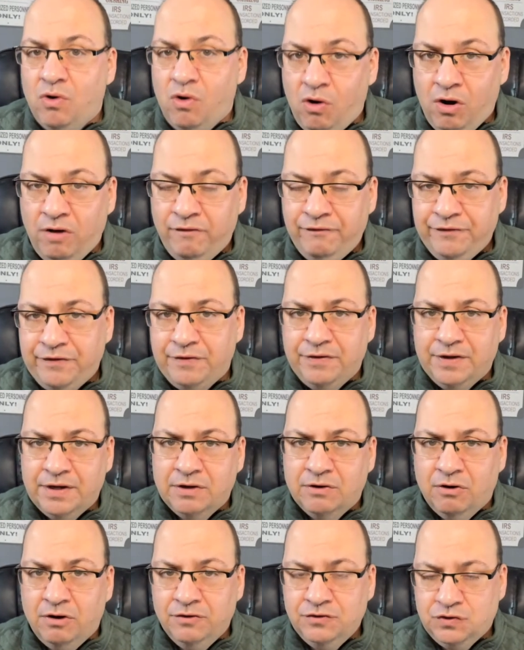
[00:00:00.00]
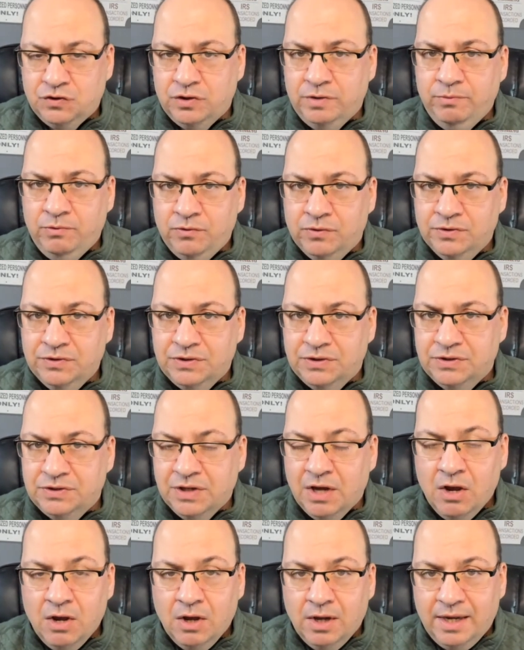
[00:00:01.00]
often than Gulfstream horses
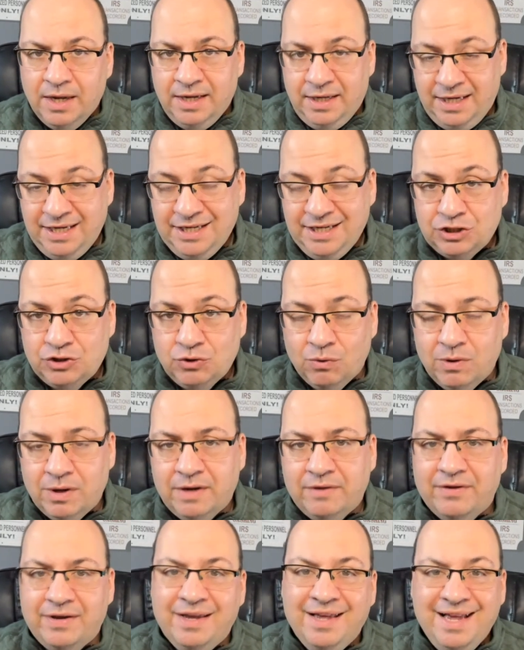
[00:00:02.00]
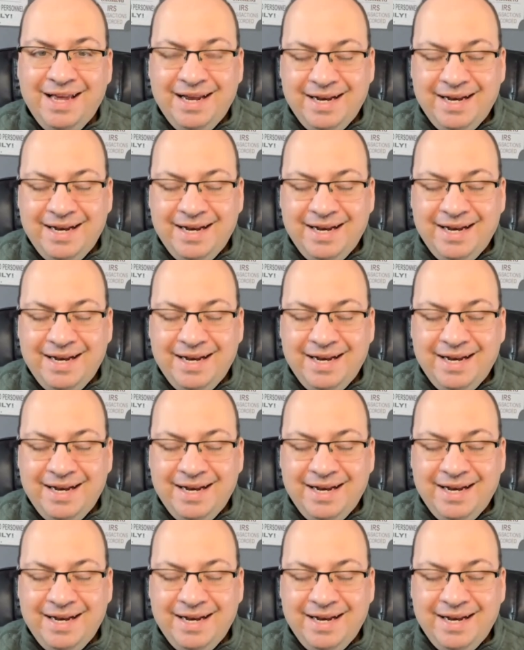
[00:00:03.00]
eh, historically.